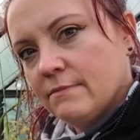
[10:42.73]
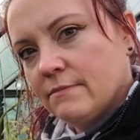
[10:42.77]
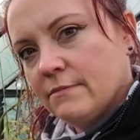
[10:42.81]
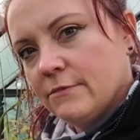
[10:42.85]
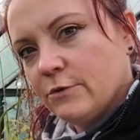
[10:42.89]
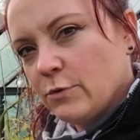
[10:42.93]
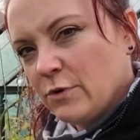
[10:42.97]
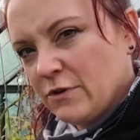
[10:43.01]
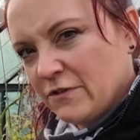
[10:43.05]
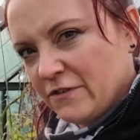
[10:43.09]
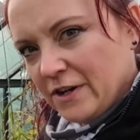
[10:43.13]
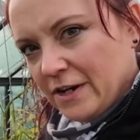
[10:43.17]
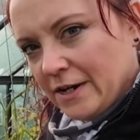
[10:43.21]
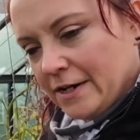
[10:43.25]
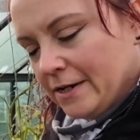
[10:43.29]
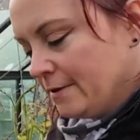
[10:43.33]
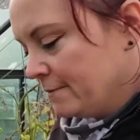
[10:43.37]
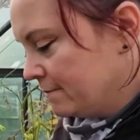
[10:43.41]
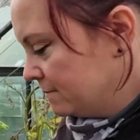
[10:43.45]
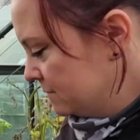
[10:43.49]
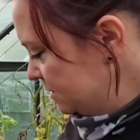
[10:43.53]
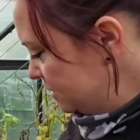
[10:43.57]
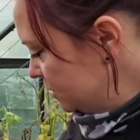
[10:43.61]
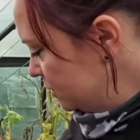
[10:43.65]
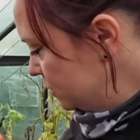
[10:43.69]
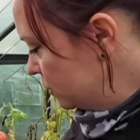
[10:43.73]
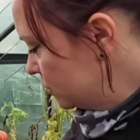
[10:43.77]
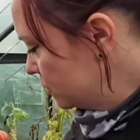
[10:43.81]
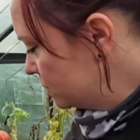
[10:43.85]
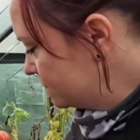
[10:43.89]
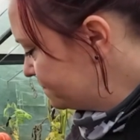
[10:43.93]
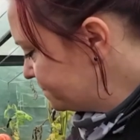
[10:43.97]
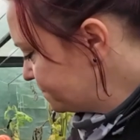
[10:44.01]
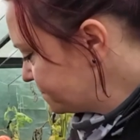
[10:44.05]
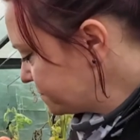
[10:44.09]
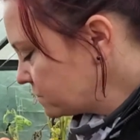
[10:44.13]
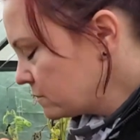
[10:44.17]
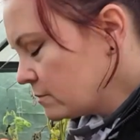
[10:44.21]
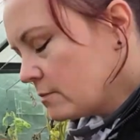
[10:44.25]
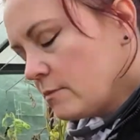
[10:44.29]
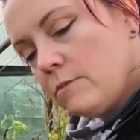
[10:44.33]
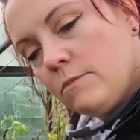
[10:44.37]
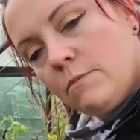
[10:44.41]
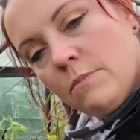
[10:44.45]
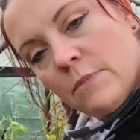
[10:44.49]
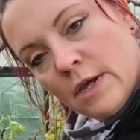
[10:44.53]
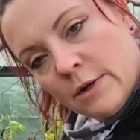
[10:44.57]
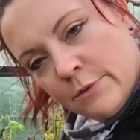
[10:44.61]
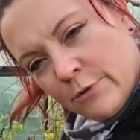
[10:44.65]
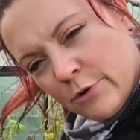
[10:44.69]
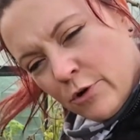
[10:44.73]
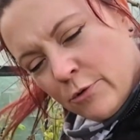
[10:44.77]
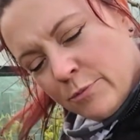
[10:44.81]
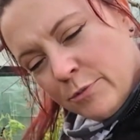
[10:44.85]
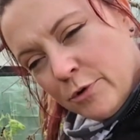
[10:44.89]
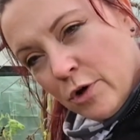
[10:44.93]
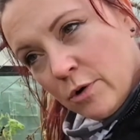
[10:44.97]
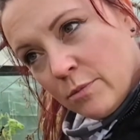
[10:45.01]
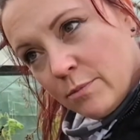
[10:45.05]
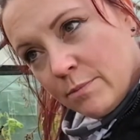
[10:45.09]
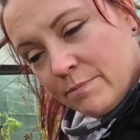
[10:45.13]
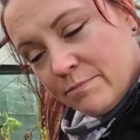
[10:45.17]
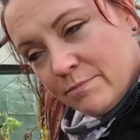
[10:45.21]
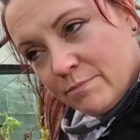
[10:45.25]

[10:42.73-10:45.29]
they were fine. So I know I'm not